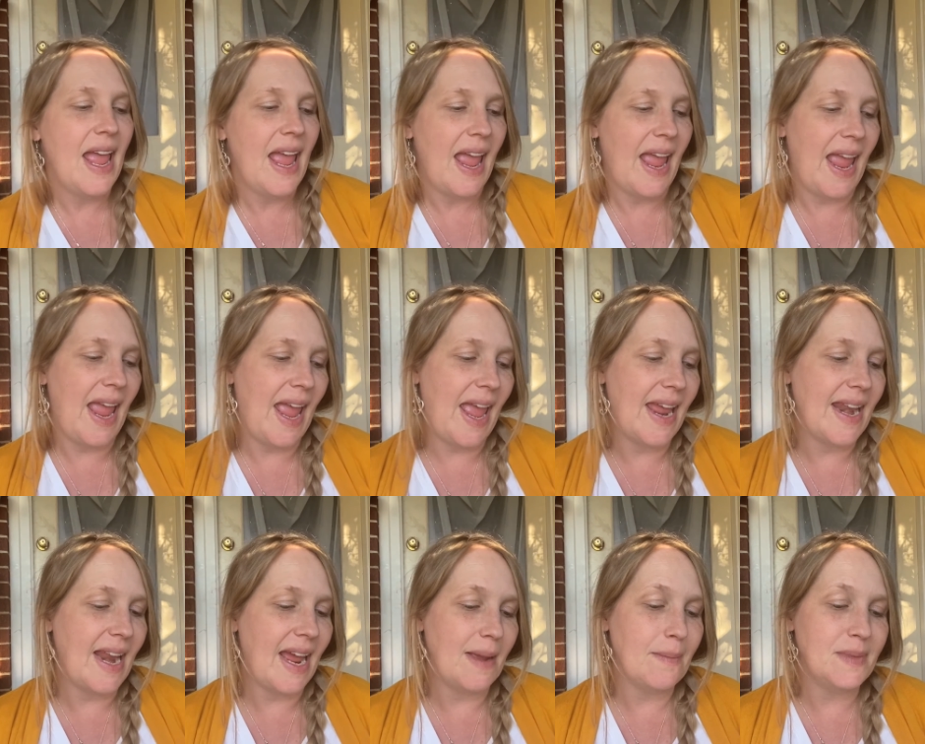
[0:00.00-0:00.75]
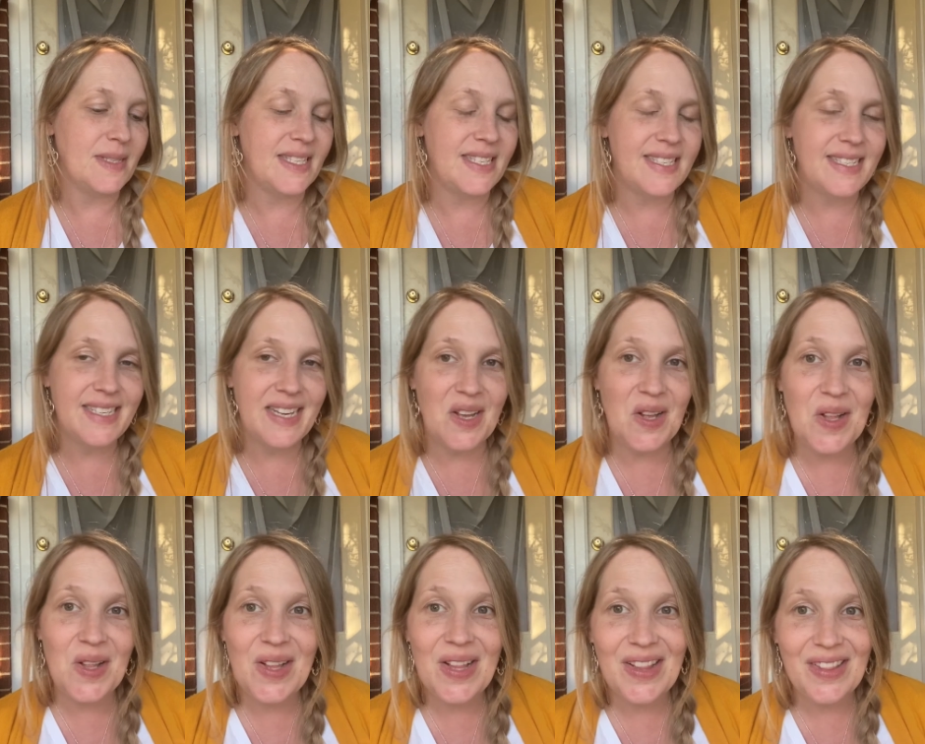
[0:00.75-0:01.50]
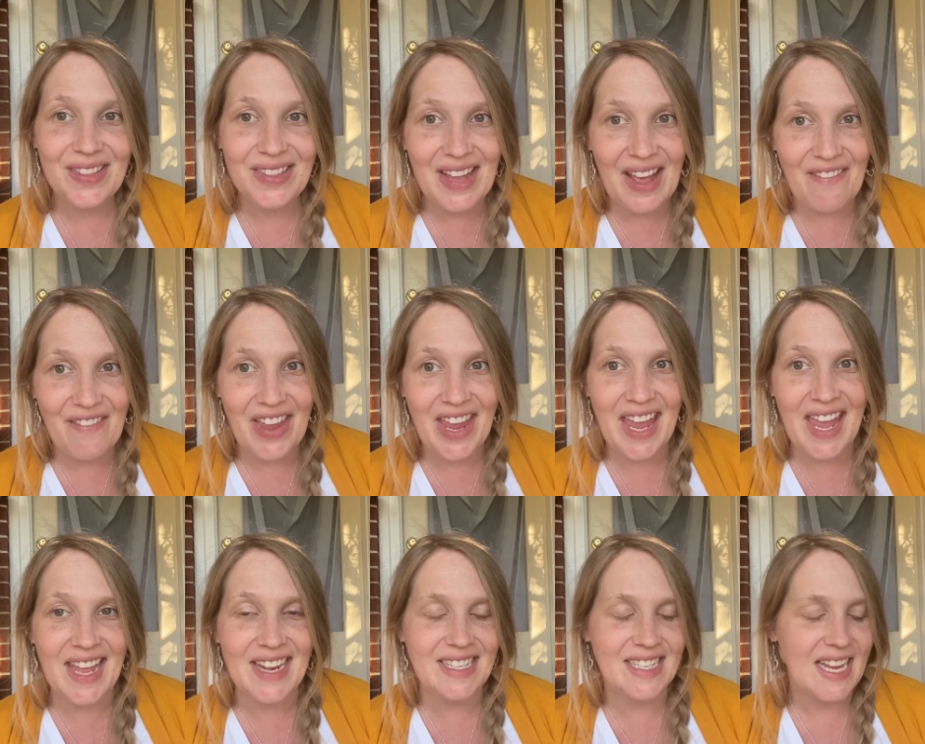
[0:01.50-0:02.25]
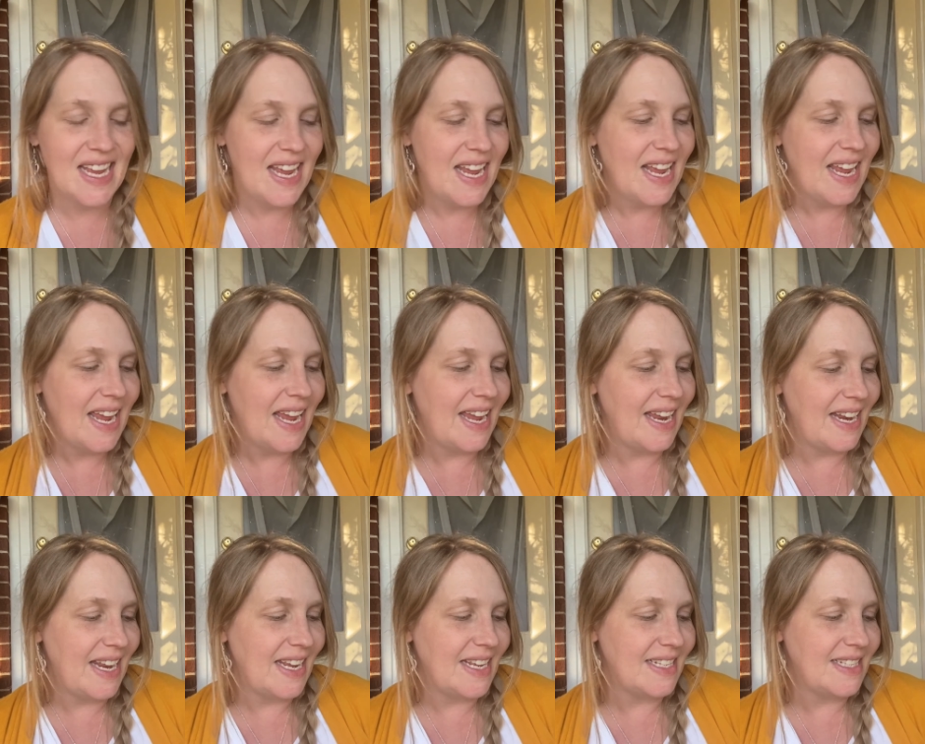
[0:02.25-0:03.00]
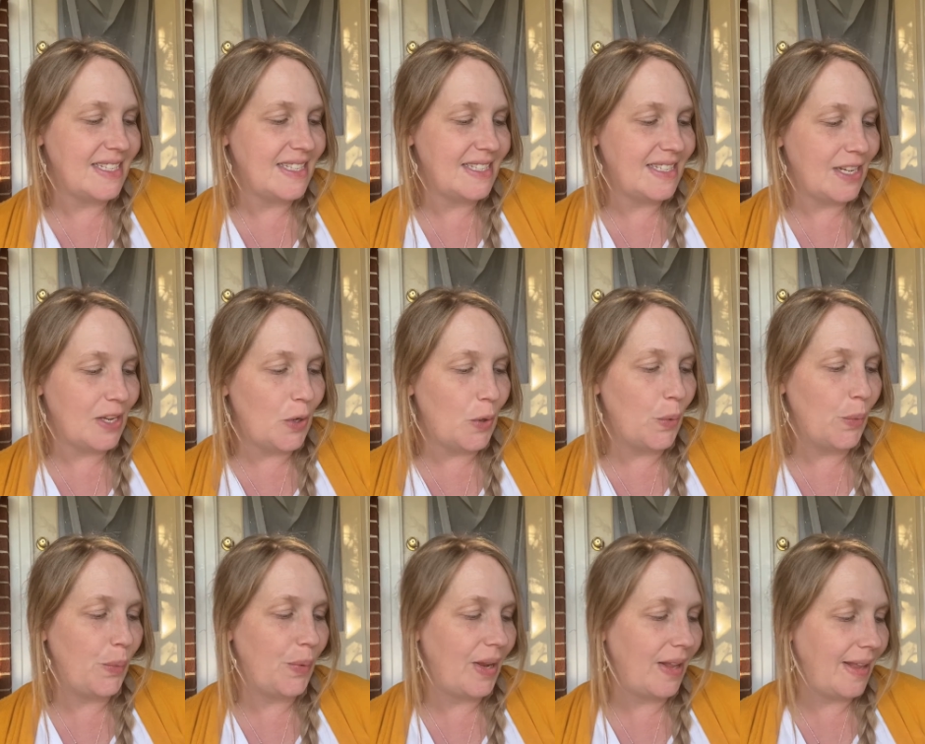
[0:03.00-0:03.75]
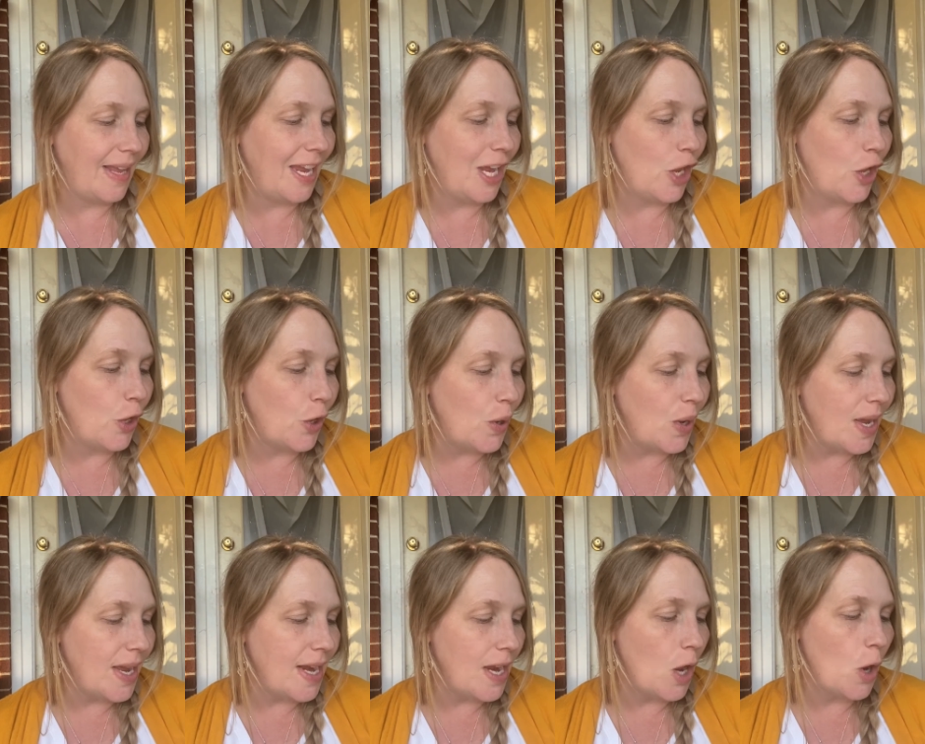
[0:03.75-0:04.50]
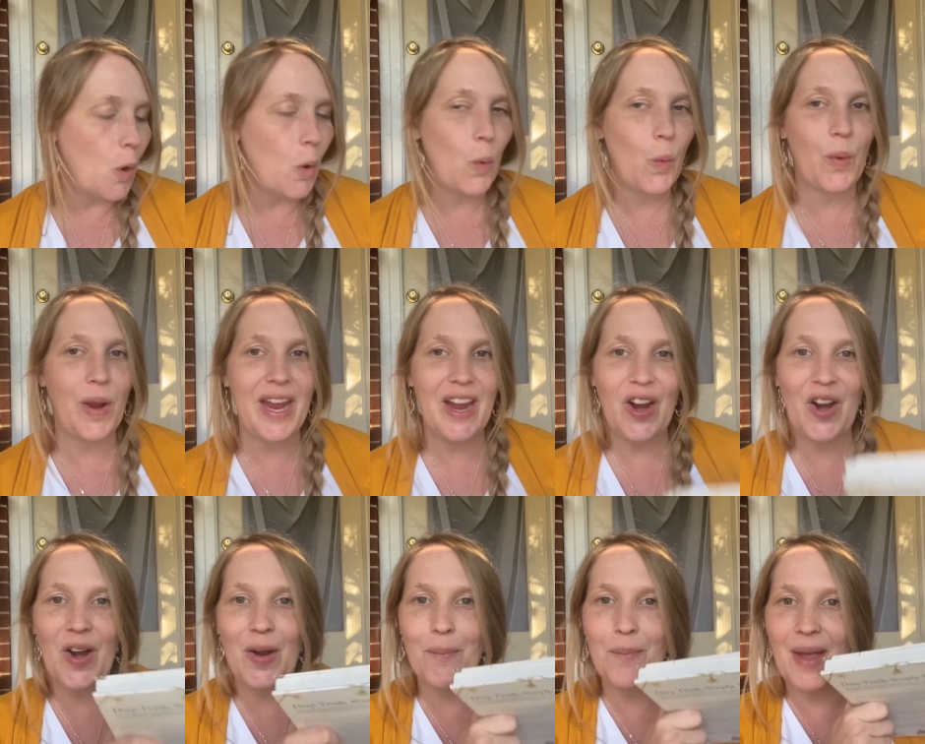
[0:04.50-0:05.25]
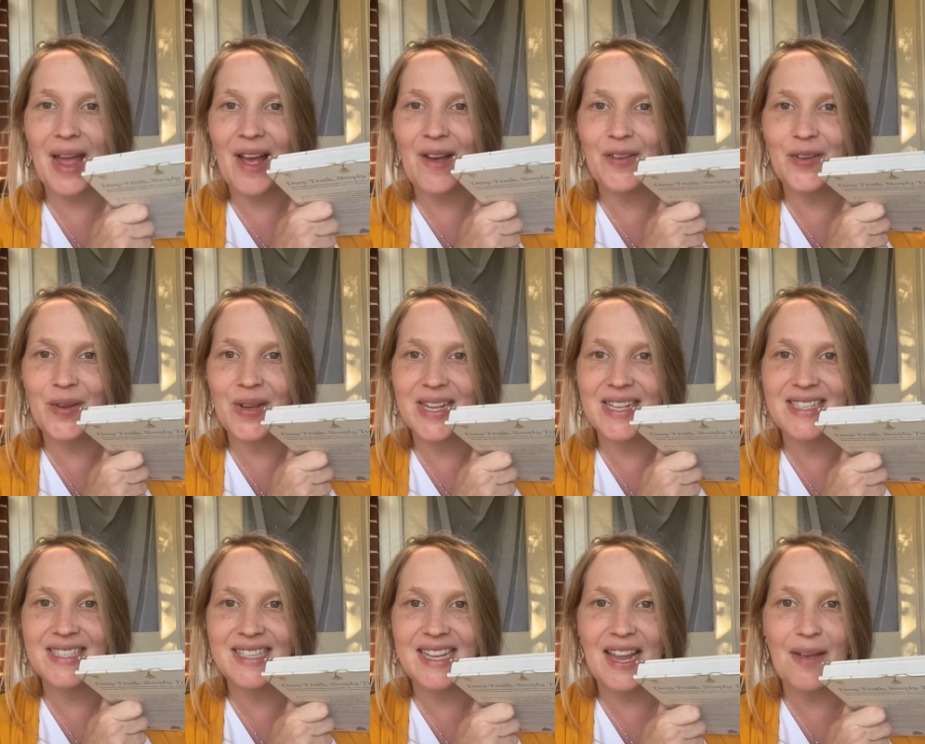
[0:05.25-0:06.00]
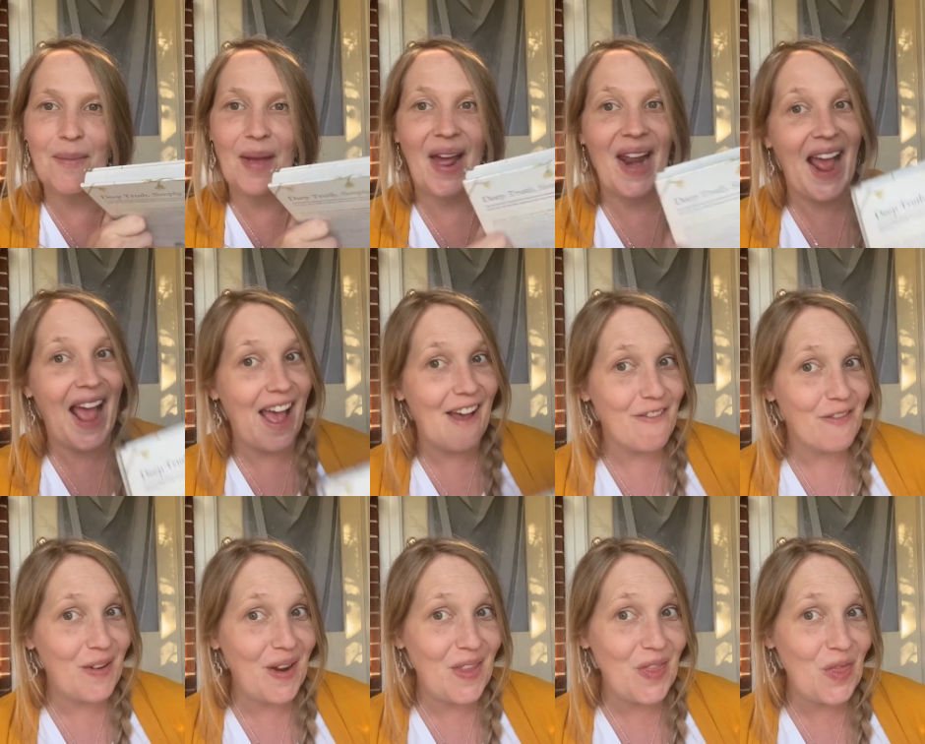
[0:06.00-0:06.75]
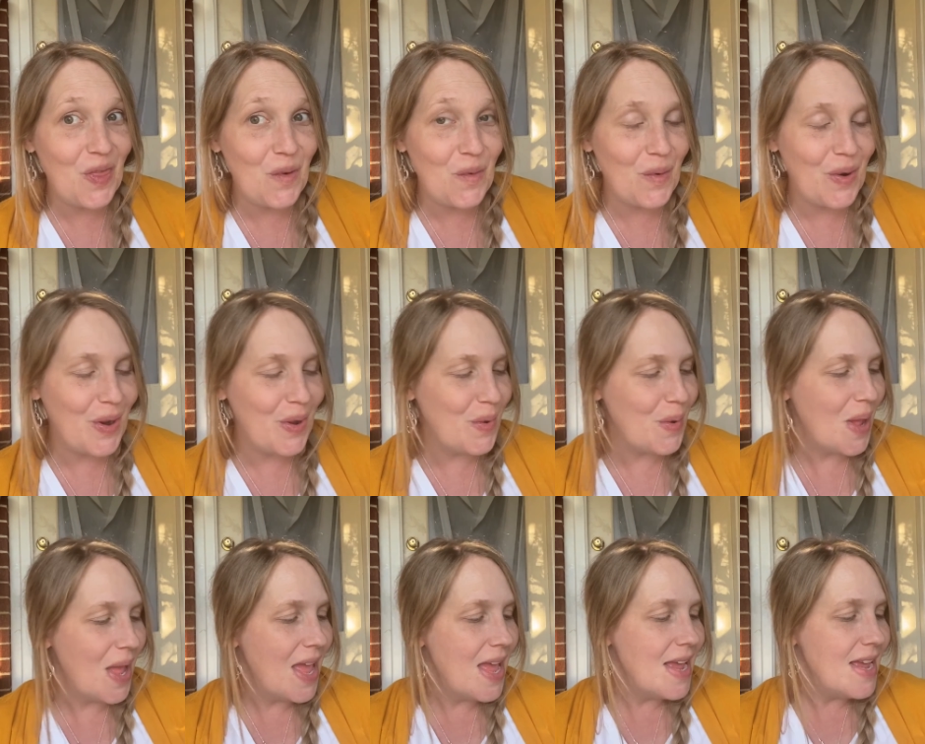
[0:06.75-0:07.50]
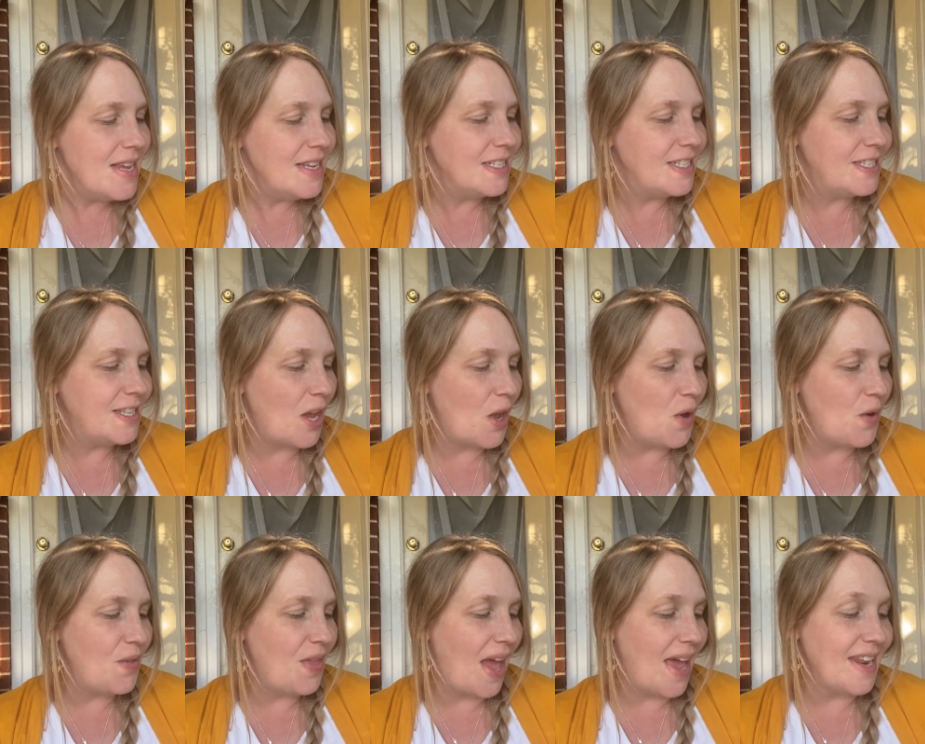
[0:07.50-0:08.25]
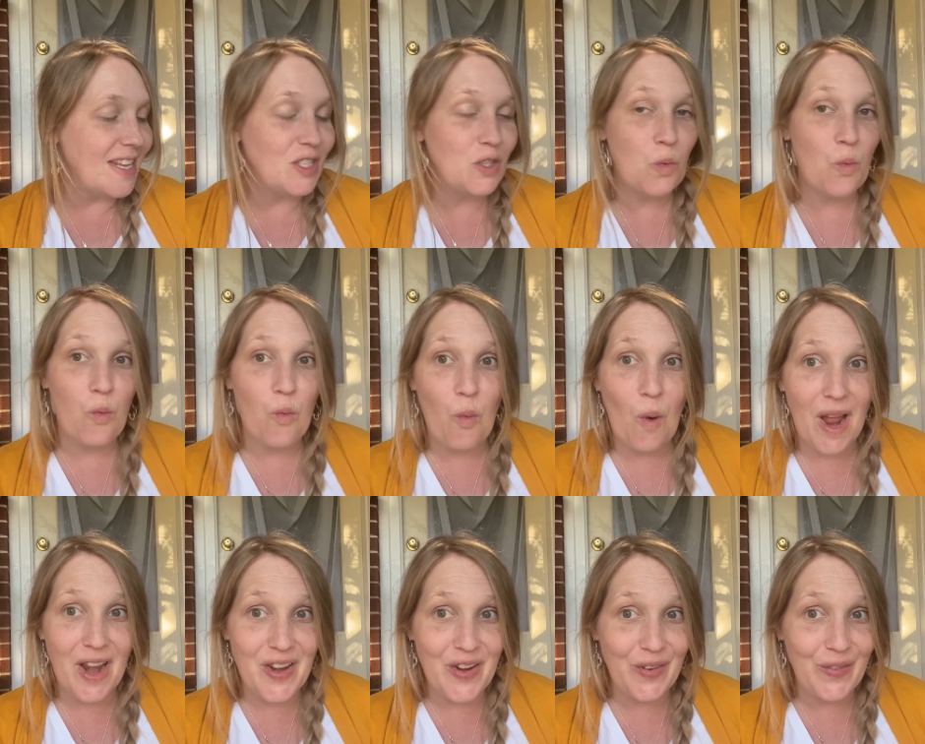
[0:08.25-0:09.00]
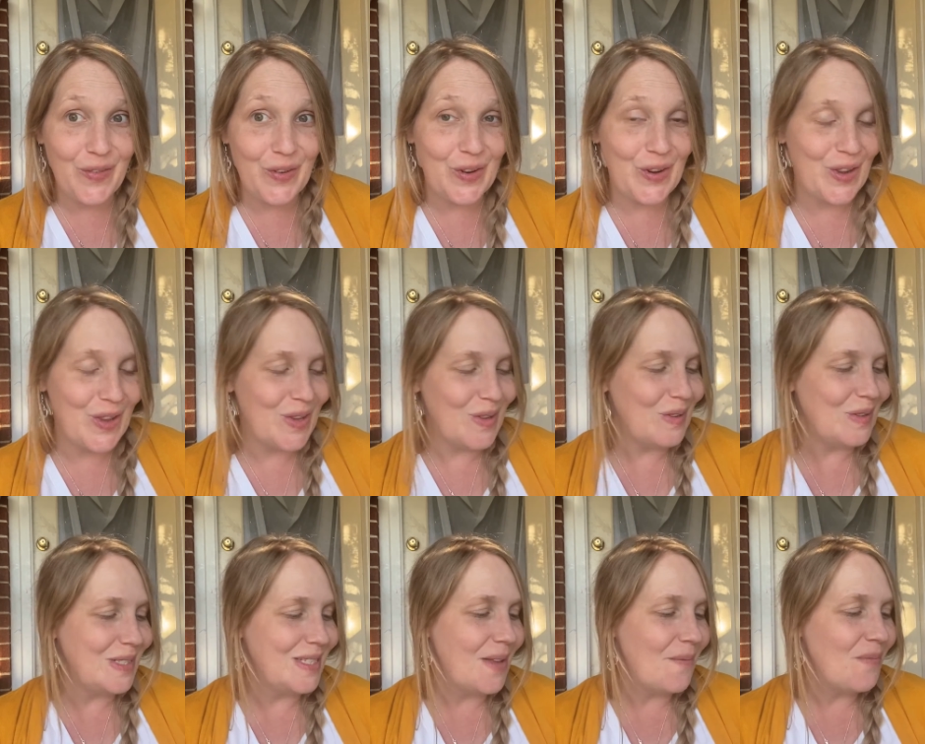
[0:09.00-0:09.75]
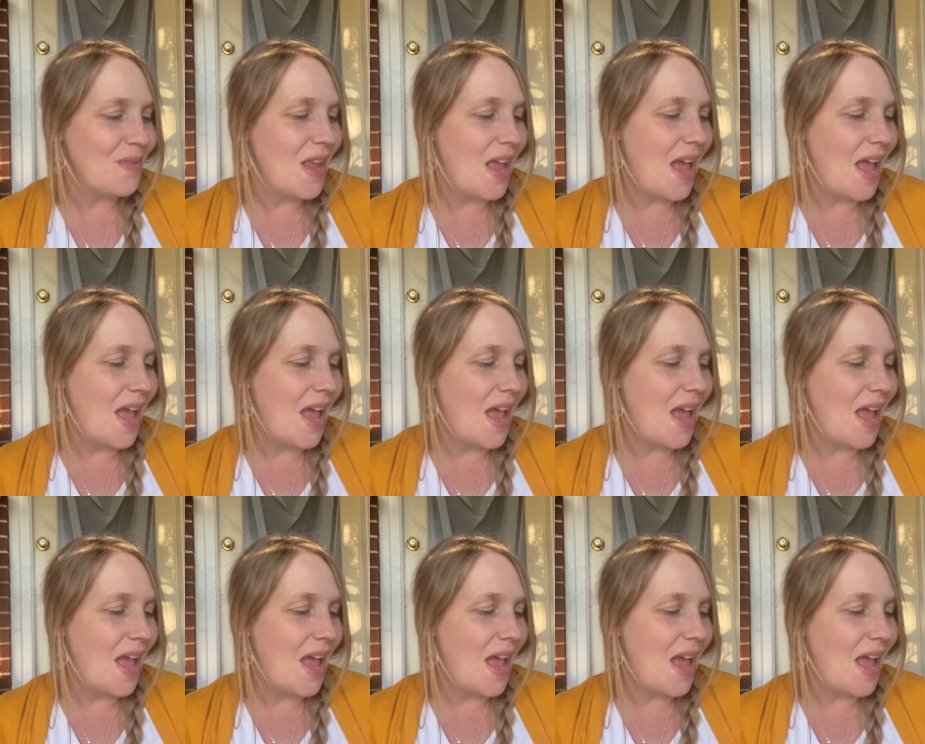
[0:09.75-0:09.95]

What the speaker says: and I'm still loving it. It is still really good. We are about, you can see, about halfway through, so that is wonderful news.